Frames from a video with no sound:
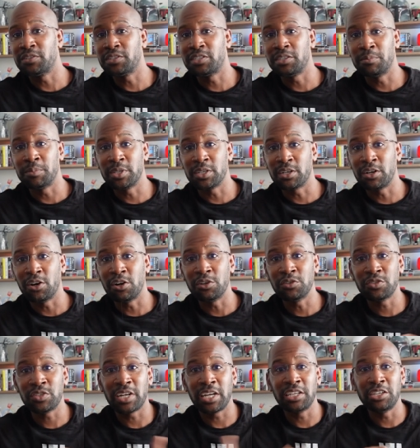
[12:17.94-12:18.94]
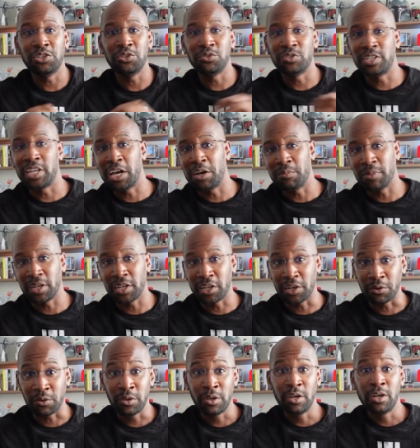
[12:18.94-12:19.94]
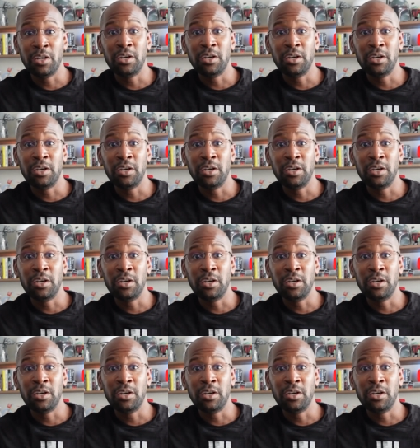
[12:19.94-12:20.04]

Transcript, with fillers: for some of the cards that I use down below.